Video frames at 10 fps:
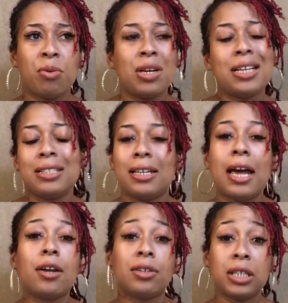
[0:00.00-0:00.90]
And I said,
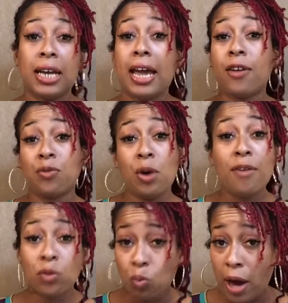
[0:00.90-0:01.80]
not only that, if you
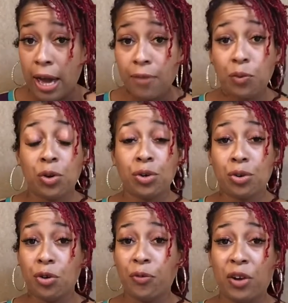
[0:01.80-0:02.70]
have a wife or a
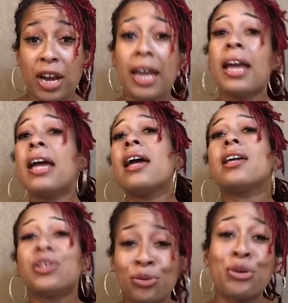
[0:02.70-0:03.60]
girlfriend,
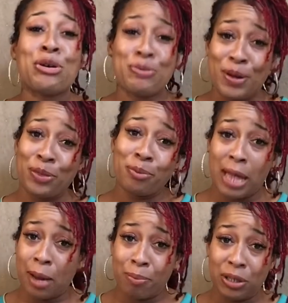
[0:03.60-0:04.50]
you know about the
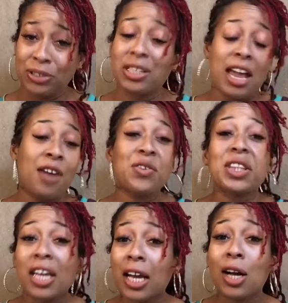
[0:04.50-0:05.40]
black purse.
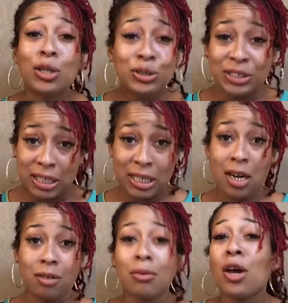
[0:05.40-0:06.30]
Everything goes in
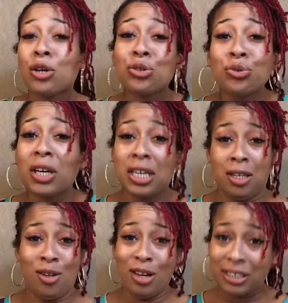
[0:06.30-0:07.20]
there. You can
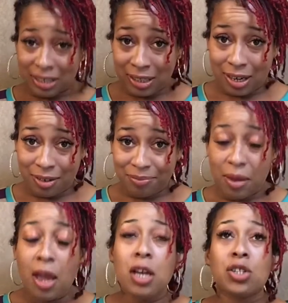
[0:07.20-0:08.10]
get lost in there.
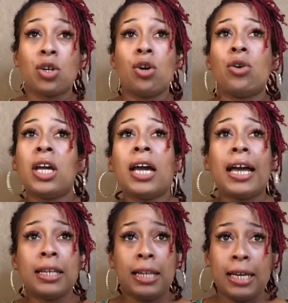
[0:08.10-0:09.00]
So he
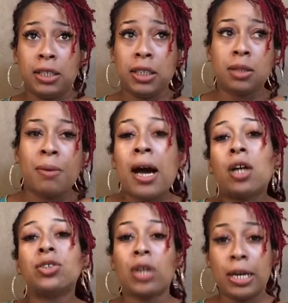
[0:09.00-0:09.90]
kind of like just
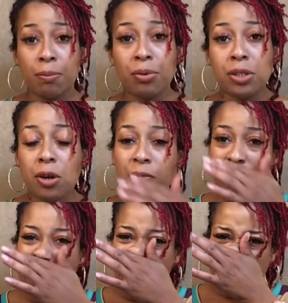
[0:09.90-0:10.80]
smiles, trying to breeze over the
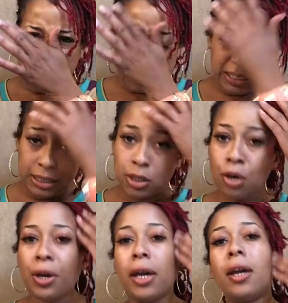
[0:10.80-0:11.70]
conversation.
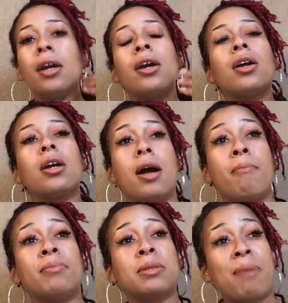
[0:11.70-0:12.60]
So here
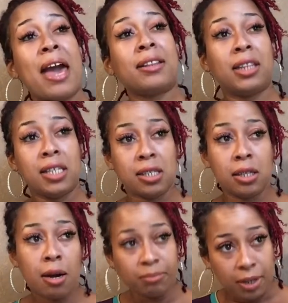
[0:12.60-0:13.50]
comes back this
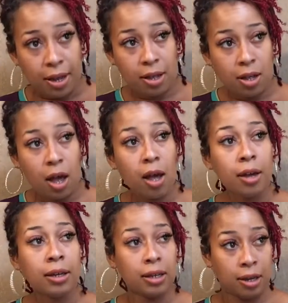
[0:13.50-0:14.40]
numbnut
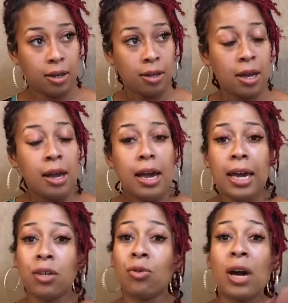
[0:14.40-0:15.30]
again.
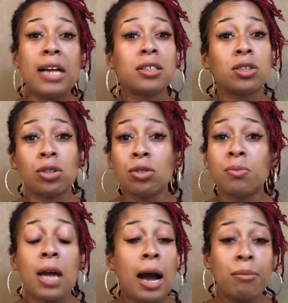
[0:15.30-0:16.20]
And you guys, excuse
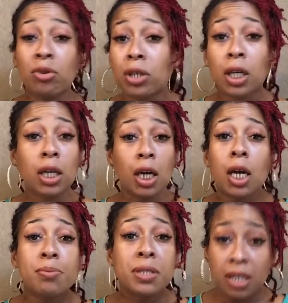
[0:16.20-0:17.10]
me, I'm going to get
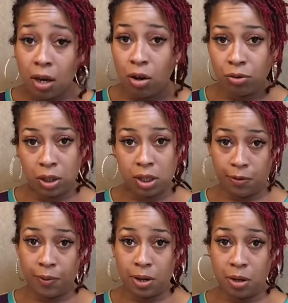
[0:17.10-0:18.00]
upset on this
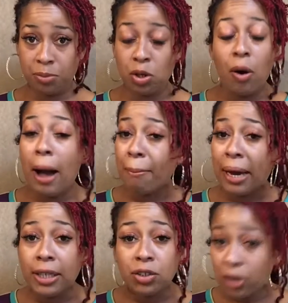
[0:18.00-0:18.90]
film, so I
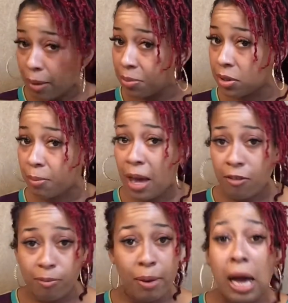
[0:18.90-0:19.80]
might drop some
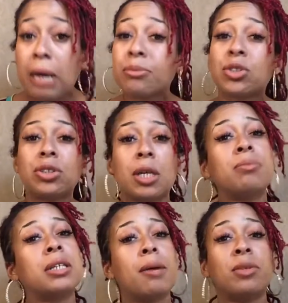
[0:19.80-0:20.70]
F-bombs or
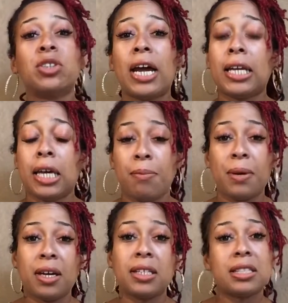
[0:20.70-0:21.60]
something. I'm going to try to keep it
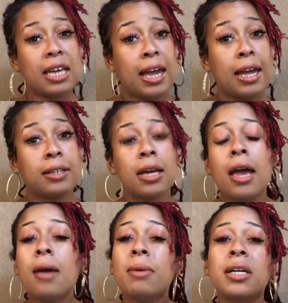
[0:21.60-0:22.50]
contained,
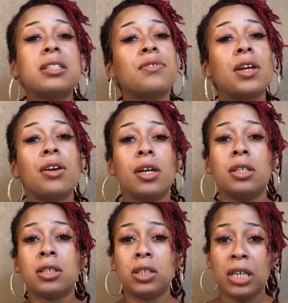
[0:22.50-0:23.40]
because if there
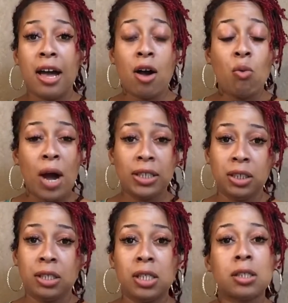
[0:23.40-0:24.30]
is a child
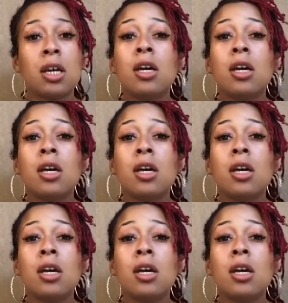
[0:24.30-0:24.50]
watching this,